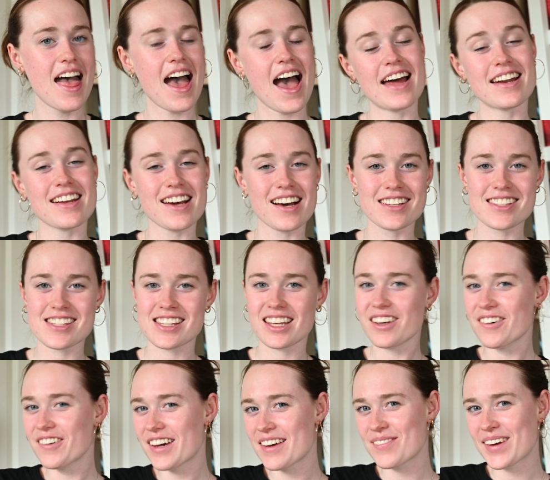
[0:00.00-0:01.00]
and I'll see
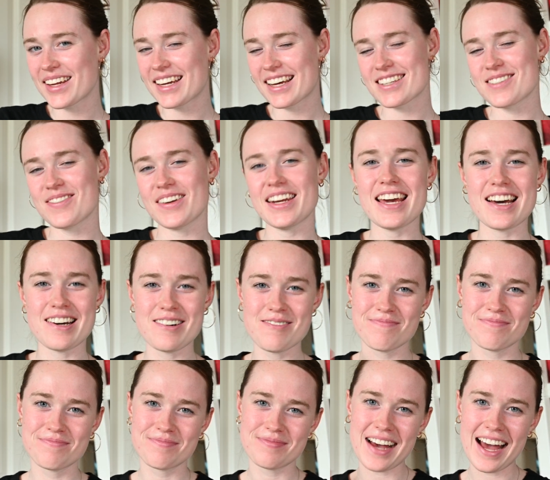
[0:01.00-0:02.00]
you in my next video.
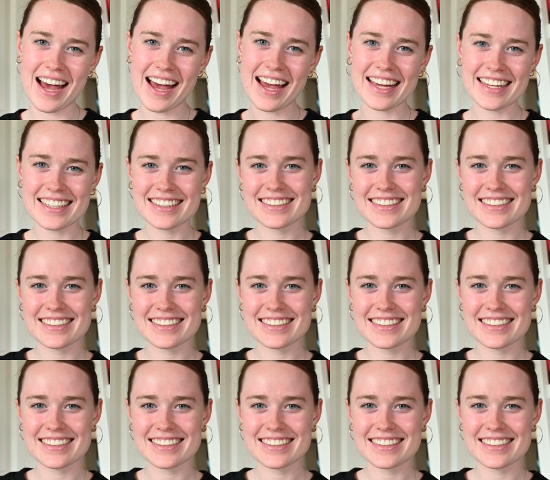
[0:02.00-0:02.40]
Bye!